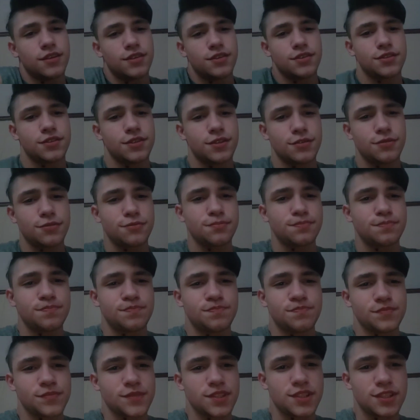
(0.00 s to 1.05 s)
So,
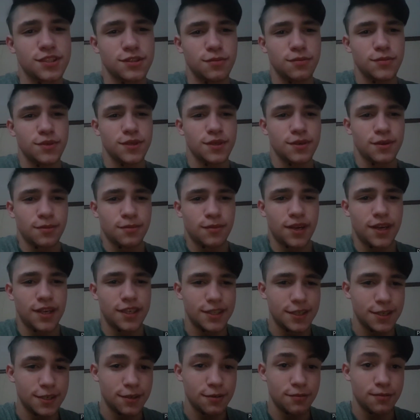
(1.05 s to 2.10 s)
some of y'all
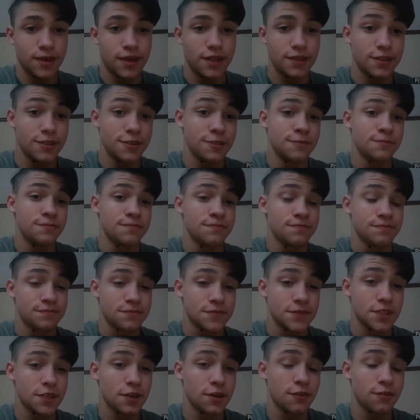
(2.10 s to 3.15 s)
might know about the
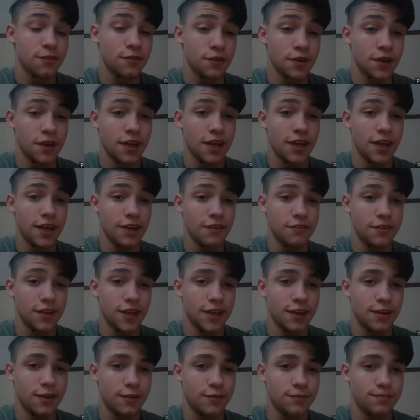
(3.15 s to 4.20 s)
girlfriend I have
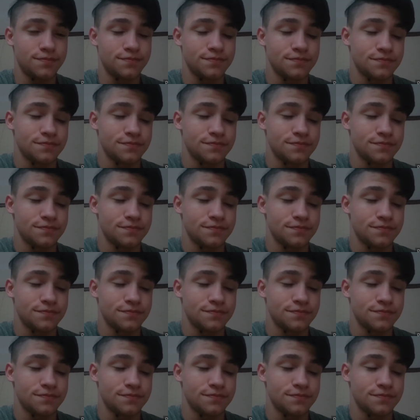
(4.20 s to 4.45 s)
now.